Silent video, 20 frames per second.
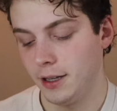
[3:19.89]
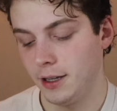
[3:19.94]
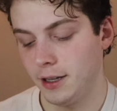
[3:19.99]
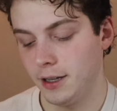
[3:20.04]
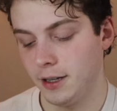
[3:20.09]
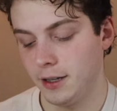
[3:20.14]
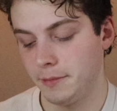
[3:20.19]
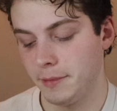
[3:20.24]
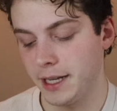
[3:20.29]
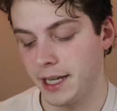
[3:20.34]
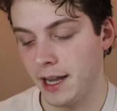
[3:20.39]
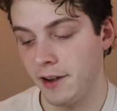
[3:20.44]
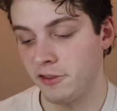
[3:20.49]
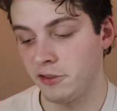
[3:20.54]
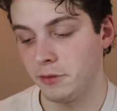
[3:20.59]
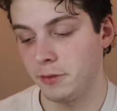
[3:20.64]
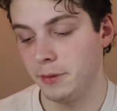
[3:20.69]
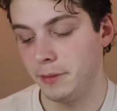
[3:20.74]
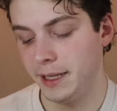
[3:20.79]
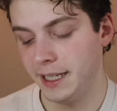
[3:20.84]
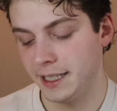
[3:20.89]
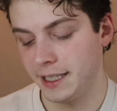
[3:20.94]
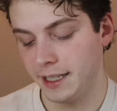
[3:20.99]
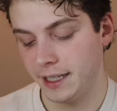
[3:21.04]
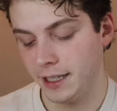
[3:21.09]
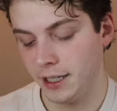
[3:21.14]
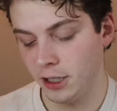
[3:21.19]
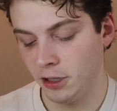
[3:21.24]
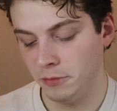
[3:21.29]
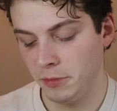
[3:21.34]
My Government Means to
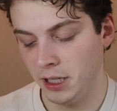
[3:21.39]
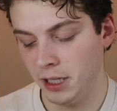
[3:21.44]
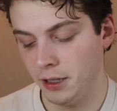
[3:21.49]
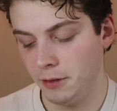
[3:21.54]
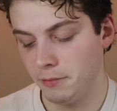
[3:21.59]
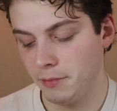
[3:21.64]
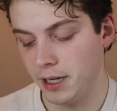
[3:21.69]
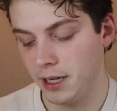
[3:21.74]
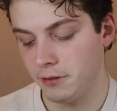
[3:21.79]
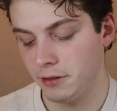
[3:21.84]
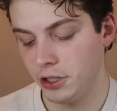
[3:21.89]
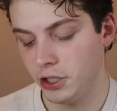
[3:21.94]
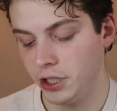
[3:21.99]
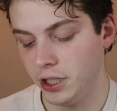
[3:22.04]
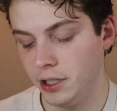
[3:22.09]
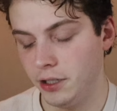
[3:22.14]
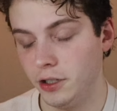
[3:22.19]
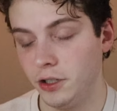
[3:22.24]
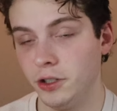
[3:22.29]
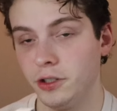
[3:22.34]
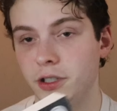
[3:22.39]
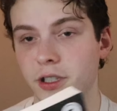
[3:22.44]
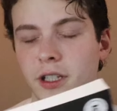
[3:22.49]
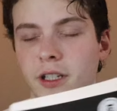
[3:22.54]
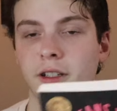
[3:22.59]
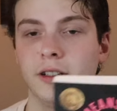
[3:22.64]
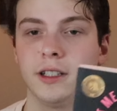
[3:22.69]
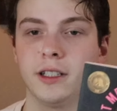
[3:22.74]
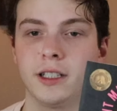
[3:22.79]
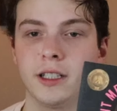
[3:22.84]
Kill Me by Rashid
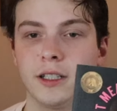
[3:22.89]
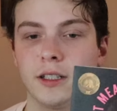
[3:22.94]
Newson.